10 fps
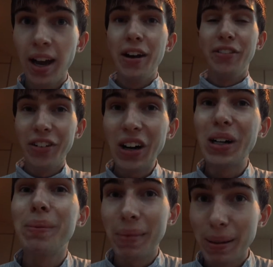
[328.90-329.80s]

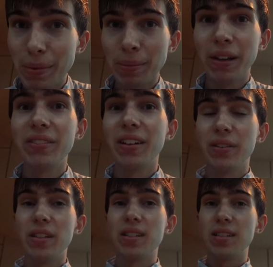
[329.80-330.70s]
Fall might be my
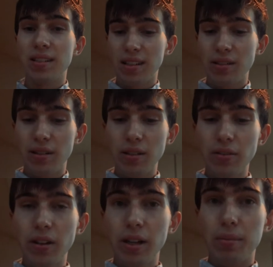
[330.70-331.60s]
favorite season. It's a
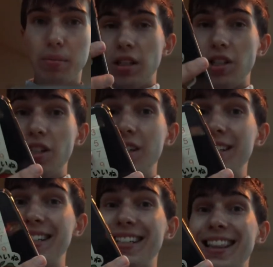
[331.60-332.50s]
vibe. It's a
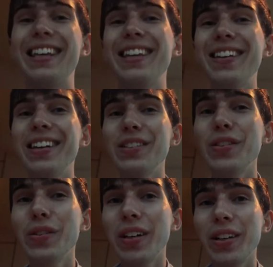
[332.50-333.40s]
cheese. Thank you guys
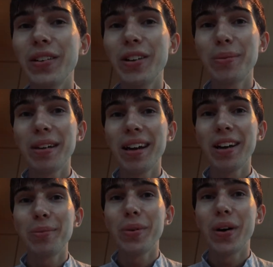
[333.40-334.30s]
for running with me. I
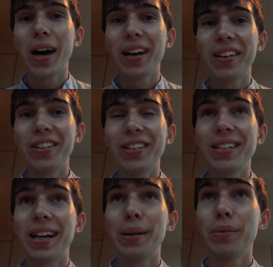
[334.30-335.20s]
hope you had a good
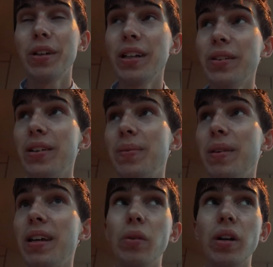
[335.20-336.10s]
time running with
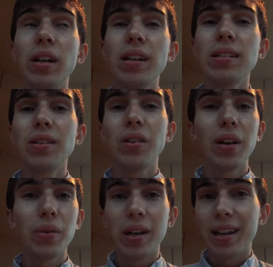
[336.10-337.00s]
me. Running is a
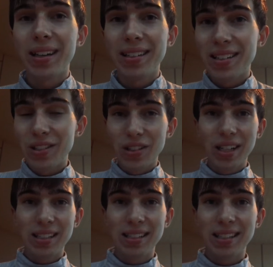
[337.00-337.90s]
great way I
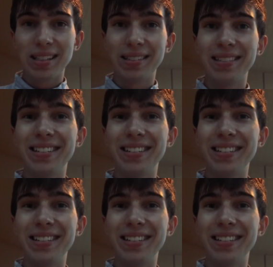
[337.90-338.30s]
de-stress and